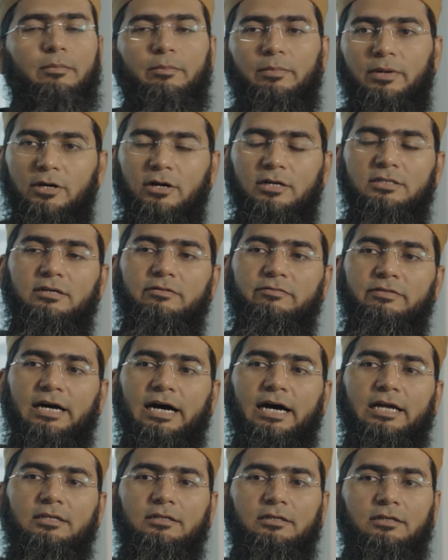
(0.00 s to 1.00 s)
Because of
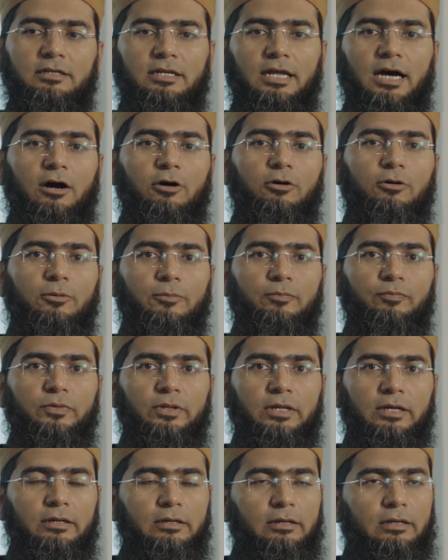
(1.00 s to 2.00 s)
that, now,
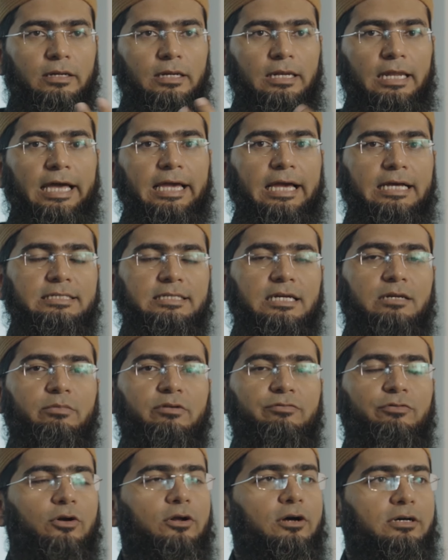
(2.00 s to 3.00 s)
like I said
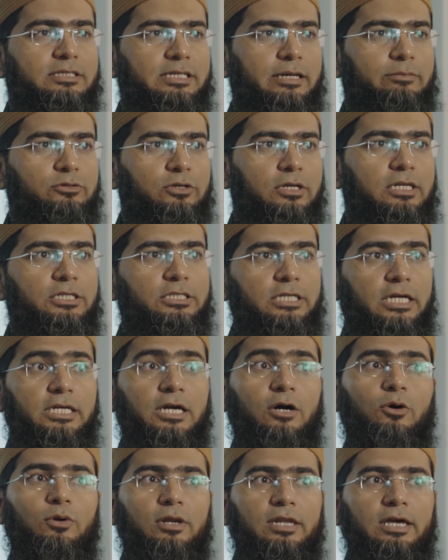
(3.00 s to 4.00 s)
before, conceptually
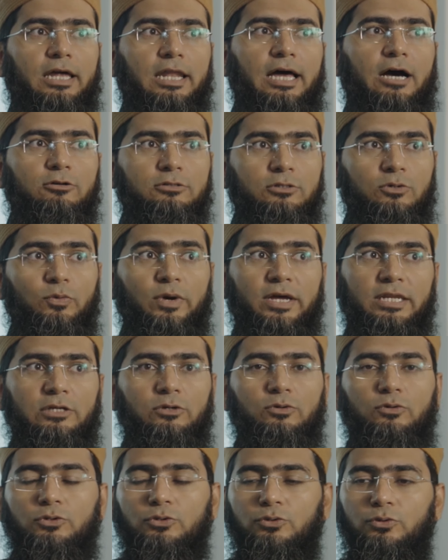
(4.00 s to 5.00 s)
Sharia only allows you when
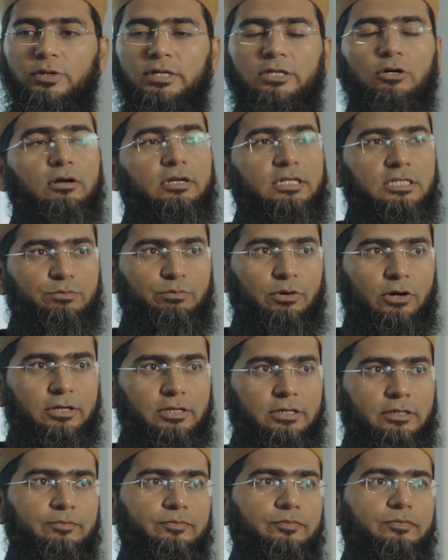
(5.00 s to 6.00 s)
you do it on a spot.